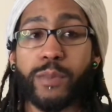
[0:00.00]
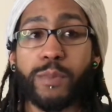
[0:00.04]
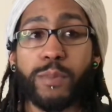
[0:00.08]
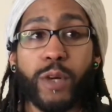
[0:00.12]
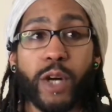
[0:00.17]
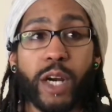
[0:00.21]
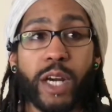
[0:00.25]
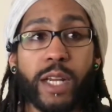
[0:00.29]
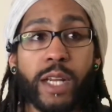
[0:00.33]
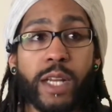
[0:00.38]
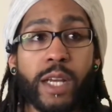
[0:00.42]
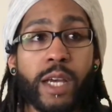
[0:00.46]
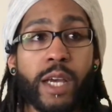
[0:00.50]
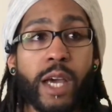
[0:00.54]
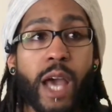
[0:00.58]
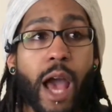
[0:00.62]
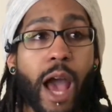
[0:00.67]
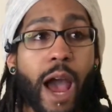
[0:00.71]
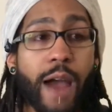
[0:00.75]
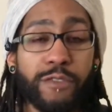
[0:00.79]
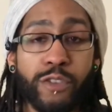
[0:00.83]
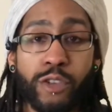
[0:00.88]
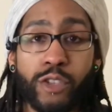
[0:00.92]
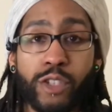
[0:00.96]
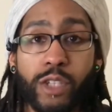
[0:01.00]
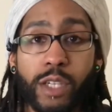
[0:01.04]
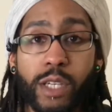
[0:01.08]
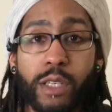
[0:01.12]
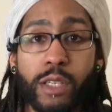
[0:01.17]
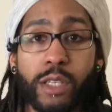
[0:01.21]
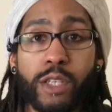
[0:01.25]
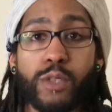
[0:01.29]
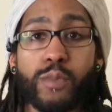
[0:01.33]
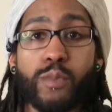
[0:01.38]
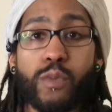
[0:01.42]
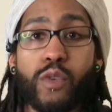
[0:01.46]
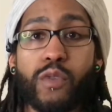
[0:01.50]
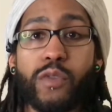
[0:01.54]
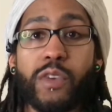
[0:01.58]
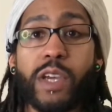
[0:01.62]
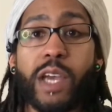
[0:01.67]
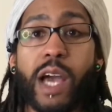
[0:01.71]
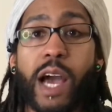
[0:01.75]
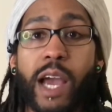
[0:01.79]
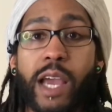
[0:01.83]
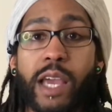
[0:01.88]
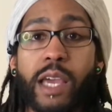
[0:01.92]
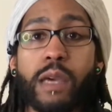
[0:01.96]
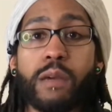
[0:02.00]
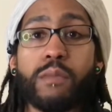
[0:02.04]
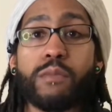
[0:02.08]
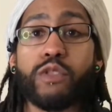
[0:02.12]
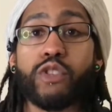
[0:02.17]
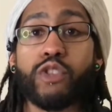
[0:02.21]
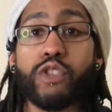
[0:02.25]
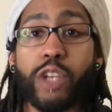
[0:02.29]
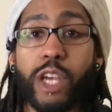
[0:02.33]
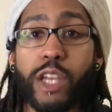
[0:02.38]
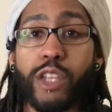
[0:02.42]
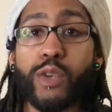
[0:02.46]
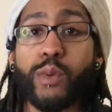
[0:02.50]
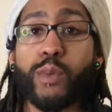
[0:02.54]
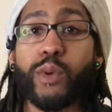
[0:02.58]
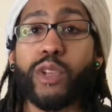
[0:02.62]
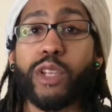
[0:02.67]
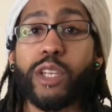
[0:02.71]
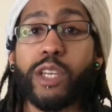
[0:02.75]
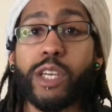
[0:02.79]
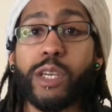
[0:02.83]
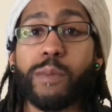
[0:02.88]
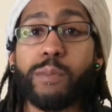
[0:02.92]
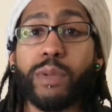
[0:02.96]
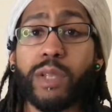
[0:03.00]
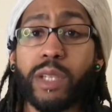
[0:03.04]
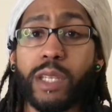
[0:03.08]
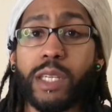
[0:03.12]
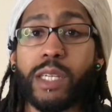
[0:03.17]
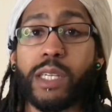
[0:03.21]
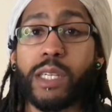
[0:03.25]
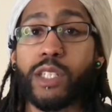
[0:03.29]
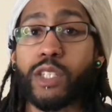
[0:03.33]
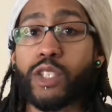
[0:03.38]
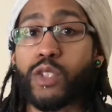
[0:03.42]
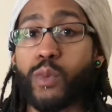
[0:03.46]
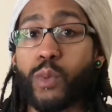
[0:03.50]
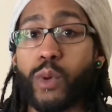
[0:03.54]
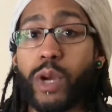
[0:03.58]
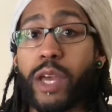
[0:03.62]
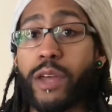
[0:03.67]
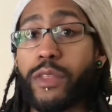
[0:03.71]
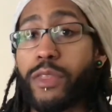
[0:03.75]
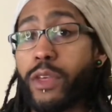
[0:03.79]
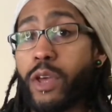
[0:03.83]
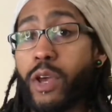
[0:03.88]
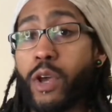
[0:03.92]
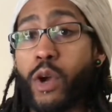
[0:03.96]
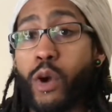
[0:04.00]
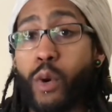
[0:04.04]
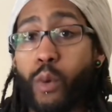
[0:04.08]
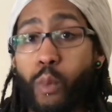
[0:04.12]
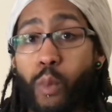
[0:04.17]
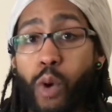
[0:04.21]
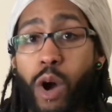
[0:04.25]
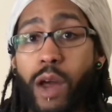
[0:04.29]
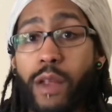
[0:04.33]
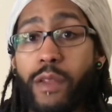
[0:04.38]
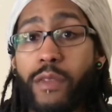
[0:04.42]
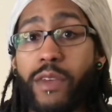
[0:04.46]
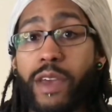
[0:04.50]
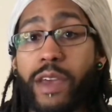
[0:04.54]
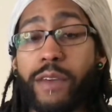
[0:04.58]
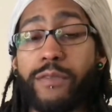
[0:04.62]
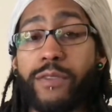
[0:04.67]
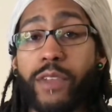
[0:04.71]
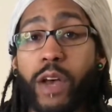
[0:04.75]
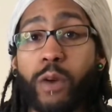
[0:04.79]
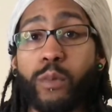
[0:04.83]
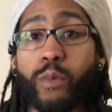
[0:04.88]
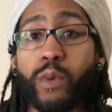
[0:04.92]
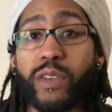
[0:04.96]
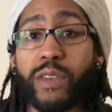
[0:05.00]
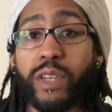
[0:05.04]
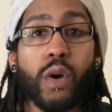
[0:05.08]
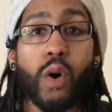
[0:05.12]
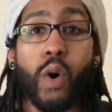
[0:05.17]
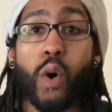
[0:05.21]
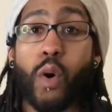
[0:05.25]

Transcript: but after seeing this movie, I am genuinely pleased with what they've done with it.